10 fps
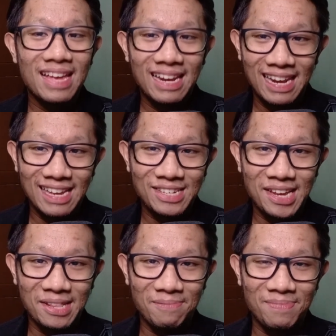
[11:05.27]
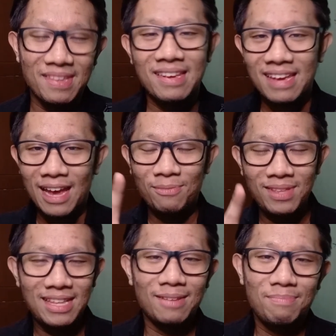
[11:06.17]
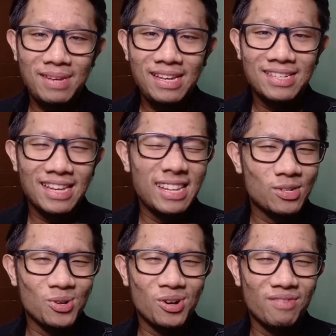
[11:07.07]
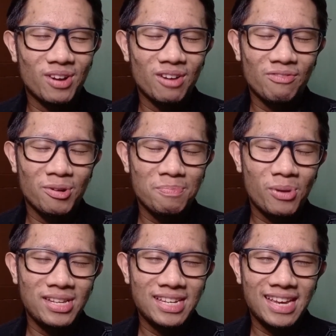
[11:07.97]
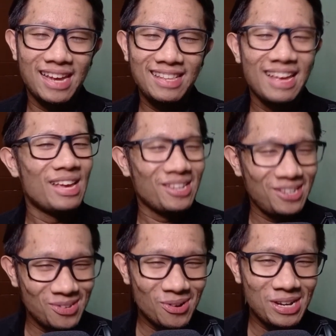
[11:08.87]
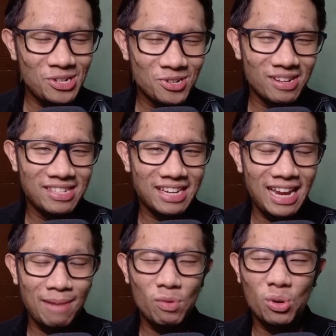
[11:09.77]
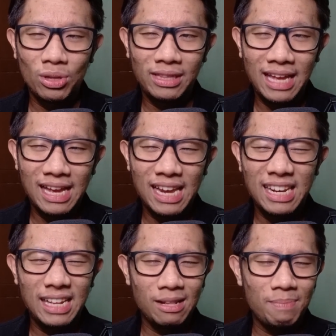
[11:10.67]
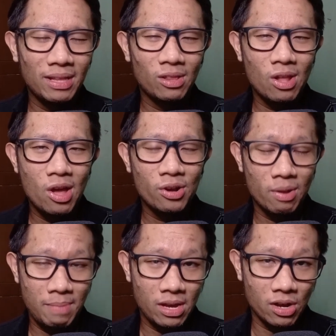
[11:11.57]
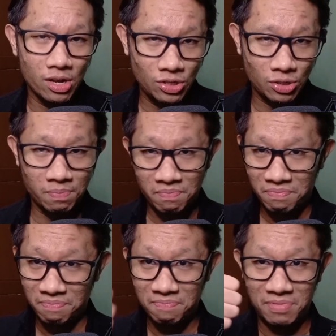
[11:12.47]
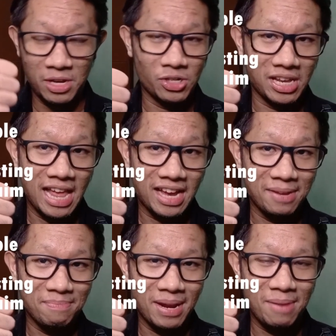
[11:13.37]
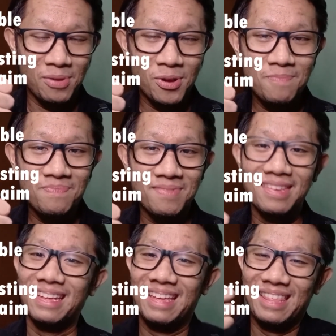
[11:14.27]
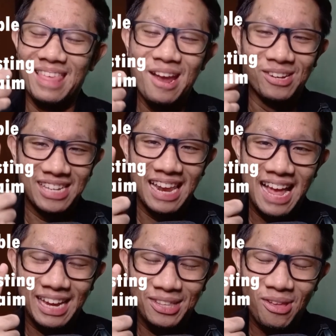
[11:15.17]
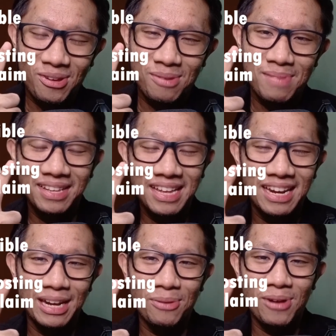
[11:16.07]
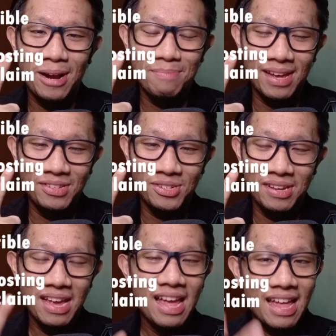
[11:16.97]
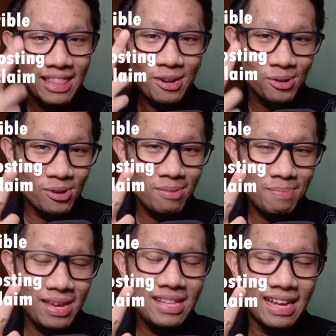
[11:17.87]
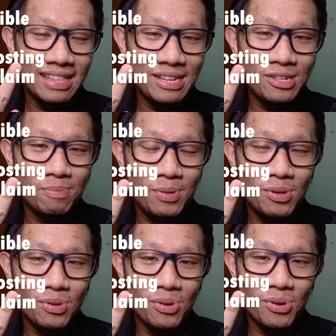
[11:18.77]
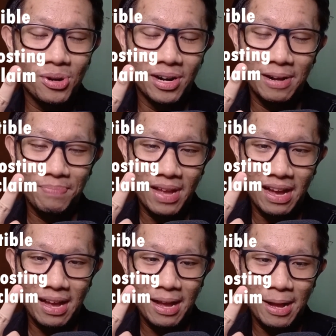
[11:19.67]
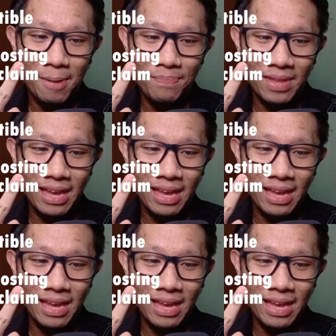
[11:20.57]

lessened. And with that being said, let's go over our 4 points again. Your insurance claim could take a little bit longer because there's a lack in premium, there's a lack in documentary requirements, there could be a dispute or a